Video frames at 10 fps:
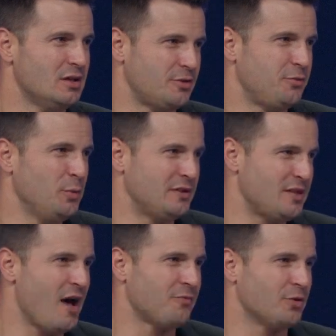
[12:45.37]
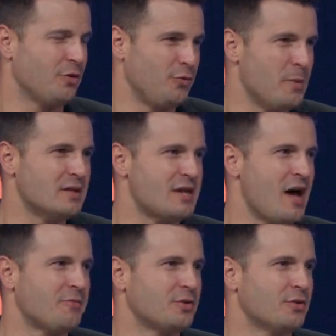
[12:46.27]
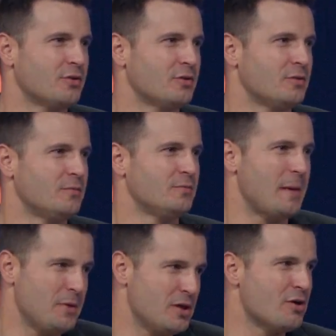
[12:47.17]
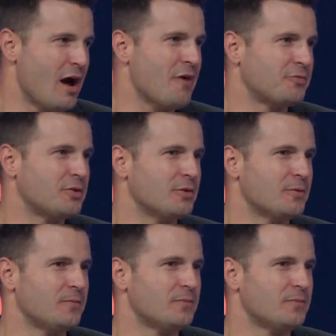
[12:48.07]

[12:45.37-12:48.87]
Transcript: is a few weeks after, a few months after, maybe a year after.